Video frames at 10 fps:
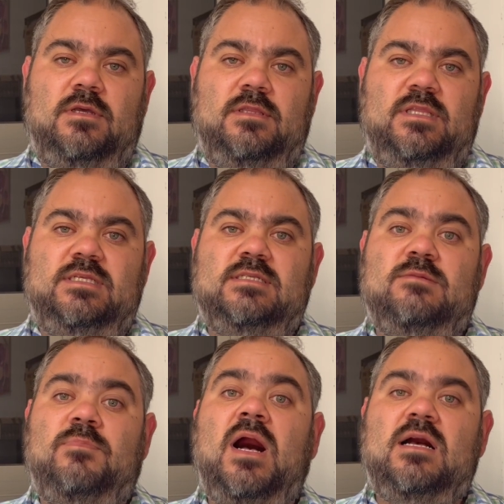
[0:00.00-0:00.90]
This is
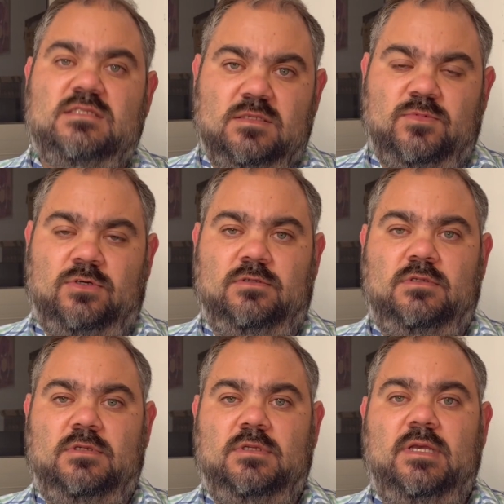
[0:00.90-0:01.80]
impossible,
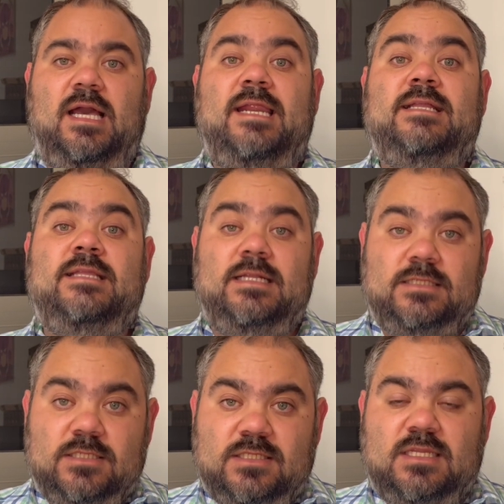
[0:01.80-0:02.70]
and it needs
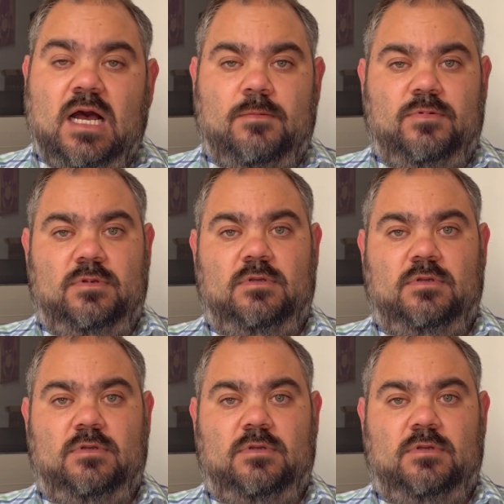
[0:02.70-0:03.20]
to stop.